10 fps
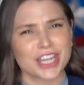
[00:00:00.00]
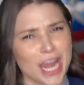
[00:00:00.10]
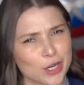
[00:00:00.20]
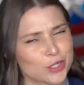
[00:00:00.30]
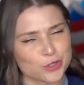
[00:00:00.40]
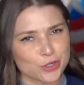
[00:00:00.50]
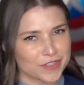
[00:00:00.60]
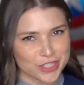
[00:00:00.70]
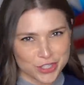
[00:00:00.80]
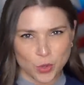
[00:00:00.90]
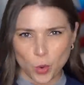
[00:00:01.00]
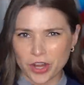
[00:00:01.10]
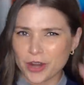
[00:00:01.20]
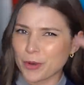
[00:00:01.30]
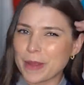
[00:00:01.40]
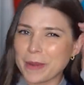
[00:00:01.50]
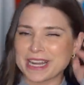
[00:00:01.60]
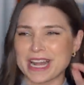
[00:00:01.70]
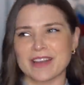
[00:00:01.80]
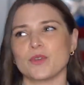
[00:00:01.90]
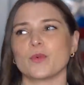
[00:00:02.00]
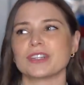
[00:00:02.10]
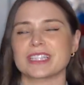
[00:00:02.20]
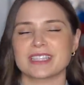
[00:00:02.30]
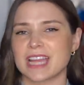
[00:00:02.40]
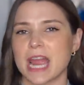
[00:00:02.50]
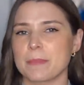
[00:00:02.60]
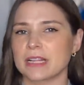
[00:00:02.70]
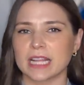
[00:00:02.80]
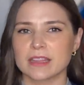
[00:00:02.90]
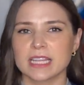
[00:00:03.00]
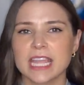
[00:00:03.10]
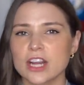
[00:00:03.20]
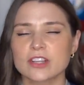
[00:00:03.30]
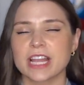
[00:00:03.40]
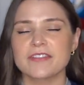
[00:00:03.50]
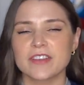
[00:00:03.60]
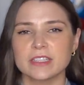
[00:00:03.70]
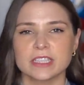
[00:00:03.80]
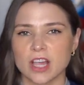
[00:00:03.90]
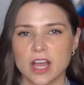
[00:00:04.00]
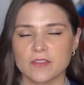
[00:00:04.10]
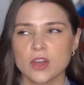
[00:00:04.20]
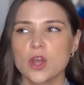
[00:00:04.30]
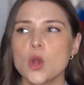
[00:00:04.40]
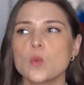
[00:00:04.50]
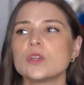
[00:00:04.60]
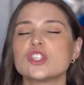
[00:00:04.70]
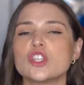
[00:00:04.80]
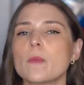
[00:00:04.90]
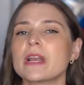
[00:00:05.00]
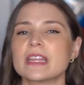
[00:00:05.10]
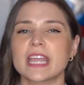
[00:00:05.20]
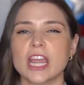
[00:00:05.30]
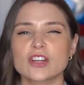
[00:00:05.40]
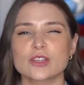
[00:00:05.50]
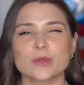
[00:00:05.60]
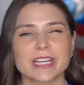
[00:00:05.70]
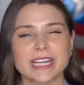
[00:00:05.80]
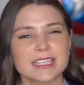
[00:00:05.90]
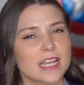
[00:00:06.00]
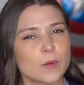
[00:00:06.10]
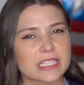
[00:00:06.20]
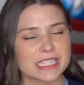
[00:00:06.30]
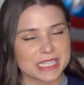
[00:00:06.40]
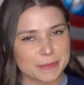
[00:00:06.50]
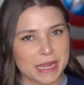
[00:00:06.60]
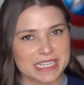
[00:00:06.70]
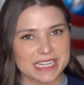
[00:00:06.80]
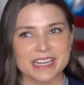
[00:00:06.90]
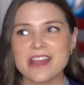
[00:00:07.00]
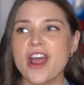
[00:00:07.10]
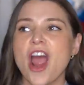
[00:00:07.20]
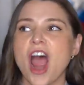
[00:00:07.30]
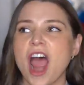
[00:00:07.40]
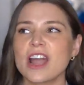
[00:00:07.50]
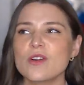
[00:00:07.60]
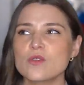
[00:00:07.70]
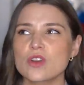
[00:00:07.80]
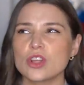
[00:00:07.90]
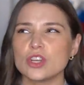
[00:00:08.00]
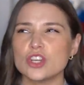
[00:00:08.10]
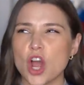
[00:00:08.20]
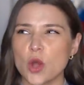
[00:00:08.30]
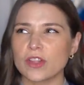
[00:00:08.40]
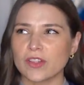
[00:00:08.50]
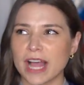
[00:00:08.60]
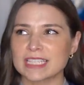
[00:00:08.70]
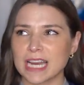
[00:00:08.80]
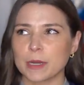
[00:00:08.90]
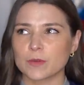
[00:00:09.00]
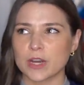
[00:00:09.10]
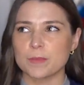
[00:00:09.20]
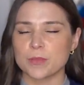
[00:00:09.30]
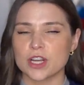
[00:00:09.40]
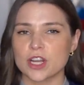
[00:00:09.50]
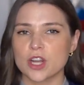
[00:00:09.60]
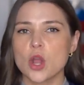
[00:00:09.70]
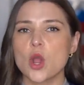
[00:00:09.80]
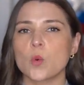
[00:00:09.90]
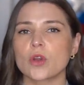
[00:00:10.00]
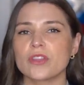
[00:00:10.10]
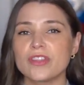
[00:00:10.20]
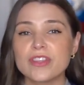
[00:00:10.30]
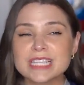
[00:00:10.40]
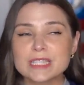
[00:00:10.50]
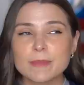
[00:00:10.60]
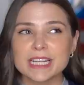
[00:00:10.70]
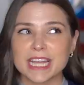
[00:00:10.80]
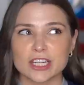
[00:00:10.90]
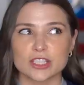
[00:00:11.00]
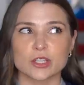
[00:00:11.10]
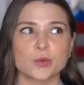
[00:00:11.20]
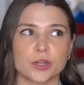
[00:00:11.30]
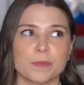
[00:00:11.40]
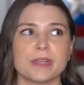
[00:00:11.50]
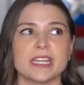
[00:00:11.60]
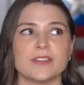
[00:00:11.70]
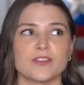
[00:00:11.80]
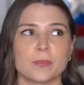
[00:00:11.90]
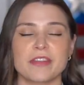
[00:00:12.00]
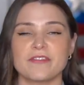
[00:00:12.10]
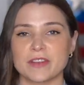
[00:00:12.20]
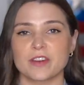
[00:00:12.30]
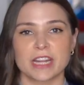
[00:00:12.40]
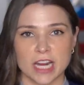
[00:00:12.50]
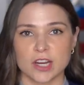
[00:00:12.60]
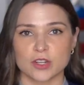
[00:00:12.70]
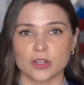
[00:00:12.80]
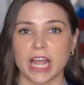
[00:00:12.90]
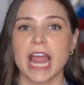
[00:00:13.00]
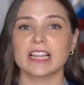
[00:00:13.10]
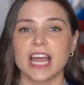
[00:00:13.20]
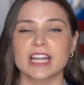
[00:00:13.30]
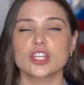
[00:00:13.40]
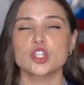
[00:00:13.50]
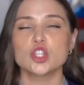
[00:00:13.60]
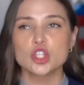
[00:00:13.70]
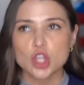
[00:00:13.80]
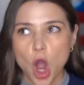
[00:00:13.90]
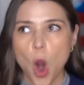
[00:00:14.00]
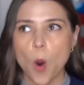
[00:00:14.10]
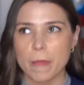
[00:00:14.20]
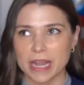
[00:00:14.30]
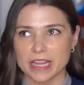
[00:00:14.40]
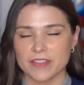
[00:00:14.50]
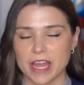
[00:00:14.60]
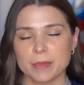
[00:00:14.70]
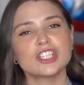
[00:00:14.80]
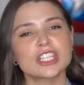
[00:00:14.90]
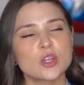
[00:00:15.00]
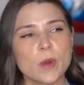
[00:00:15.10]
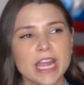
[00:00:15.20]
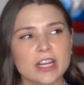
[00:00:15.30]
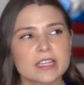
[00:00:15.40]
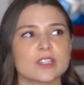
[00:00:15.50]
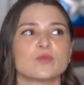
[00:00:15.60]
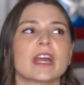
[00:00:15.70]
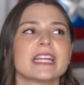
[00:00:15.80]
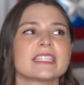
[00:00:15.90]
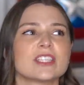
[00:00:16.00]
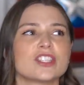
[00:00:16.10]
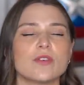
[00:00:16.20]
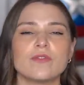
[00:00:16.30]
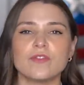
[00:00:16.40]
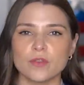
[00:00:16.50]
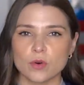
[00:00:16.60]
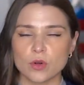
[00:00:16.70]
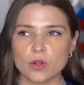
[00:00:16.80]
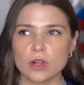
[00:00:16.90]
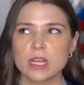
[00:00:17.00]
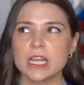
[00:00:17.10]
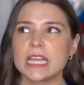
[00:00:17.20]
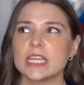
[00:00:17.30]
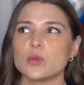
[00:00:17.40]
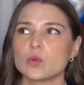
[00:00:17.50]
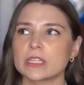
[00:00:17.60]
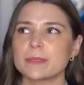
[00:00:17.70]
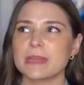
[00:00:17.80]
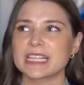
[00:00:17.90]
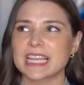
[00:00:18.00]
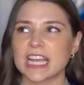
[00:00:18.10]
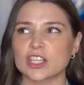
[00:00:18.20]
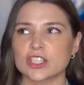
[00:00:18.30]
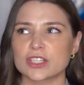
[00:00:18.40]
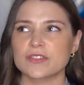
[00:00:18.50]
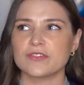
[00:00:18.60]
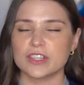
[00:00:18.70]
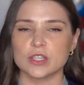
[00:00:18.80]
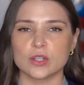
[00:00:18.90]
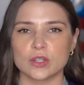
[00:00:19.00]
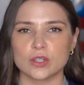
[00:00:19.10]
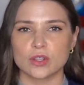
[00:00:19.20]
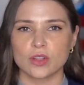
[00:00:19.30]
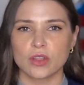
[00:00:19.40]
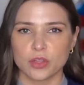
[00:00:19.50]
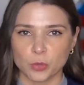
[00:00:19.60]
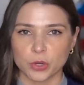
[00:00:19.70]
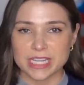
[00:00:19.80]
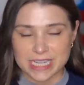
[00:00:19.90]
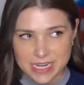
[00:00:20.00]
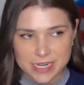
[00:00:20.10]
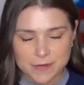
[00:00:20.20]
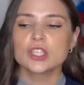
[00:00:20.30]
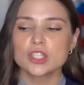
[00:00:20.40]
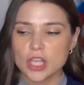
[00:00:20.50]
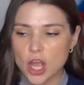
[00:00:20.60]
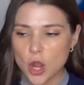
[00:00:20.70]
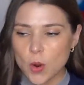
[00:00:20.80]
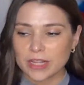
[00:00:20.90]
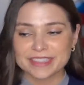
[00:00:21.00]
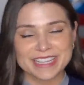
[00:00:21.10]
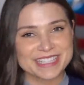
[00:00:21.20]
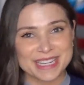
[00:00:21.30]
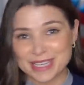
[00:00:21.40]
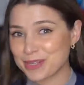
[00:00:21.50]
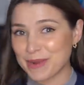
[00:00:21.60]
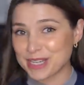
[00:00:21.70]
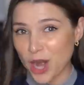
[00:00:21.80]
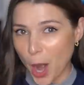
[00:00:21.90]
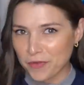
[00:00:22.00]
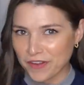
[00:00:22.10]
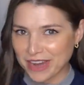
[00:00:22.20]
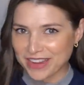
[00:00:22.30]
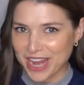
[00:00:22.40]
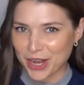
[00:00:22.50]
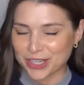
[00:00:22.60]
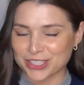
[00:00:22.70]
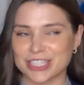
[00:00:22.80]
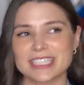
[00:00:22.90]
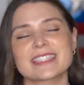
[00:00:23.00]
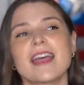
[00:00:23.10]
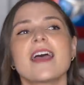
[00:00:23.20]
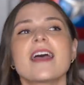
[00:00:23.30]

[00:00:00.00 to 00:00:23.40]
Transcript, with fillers: character-driven story, or maybe I didn't have the words at the time, but like the characters, I fell in love with so many of the characters, which I guess I wasn't expecting. I don't know the last time I read a book where this many characters were competing for my favorite character. Like, I liked so many of them. Just the way Erikson writes is so full. He really makes characters feel 3D. So let's get into my top 5 characters.